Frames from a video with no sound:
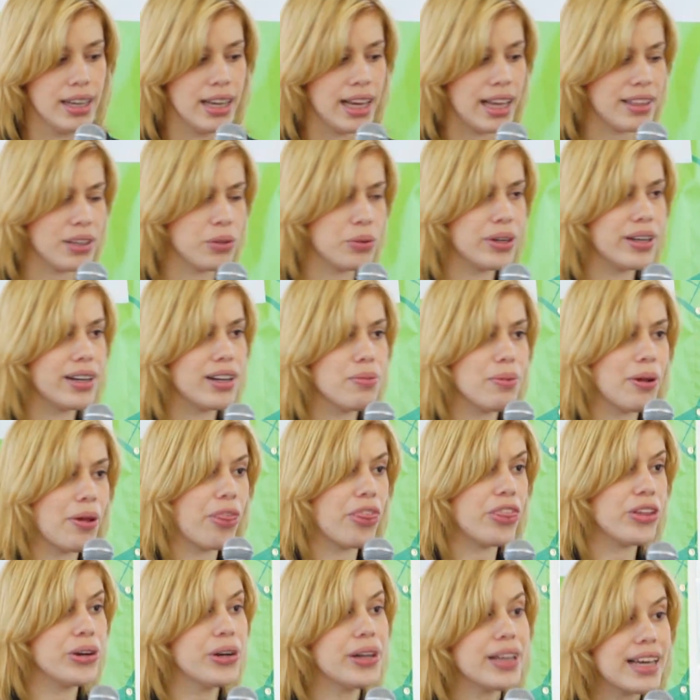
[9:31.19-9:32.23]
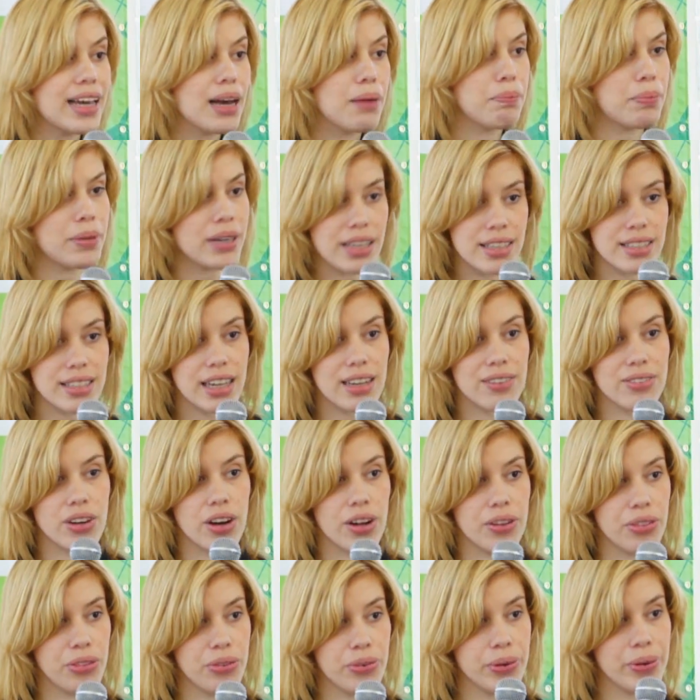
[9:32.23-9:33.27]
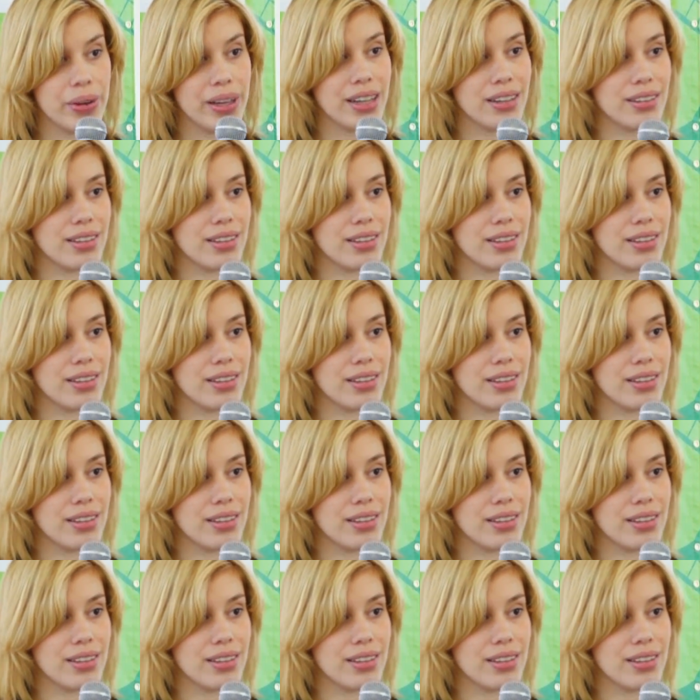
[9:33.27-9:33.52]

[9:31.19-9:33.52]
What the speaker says: I think we're at about 30 companies that have gone through it,